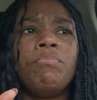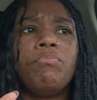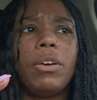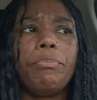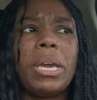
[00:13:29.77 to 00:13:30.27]

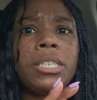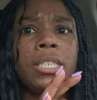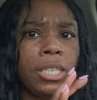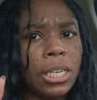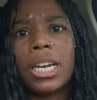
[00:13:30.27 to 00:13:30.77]
the beat
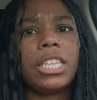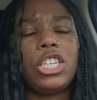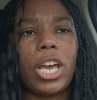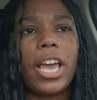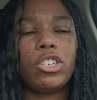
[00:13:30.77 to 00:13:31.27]
suddenly
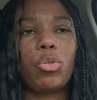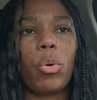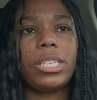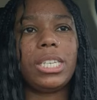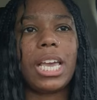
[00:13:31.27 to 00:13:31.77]
changed
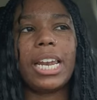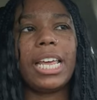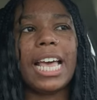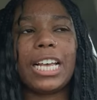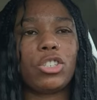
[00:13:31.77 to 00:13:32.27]
towards the end
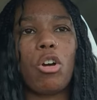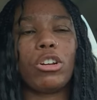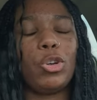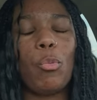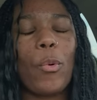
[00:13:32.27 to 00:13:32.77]
and that
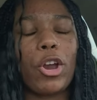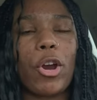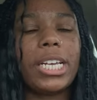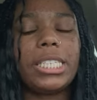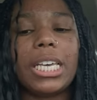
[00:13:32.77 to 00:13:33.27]
song went
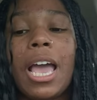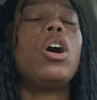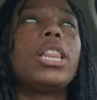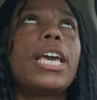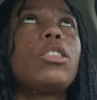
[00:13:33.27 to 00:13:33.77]
crazy.
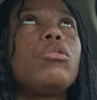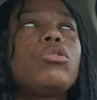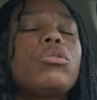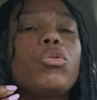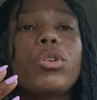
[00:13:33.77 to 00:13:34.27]
Like,
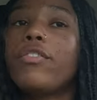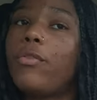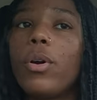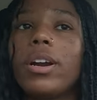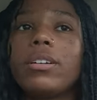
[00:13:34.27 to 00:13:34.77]
those three or
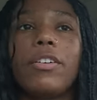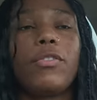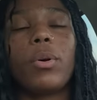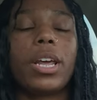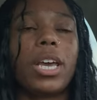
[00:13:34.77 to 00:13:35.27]
four, if
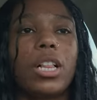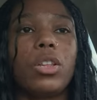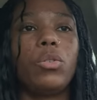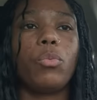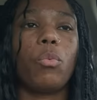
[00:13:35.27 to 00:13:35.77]
you want to
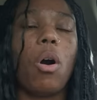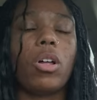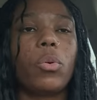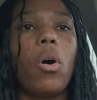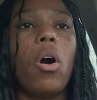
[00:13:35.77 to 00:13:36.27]
include Wall
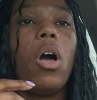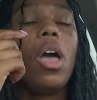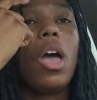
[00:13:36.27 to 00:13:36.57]
to Wall,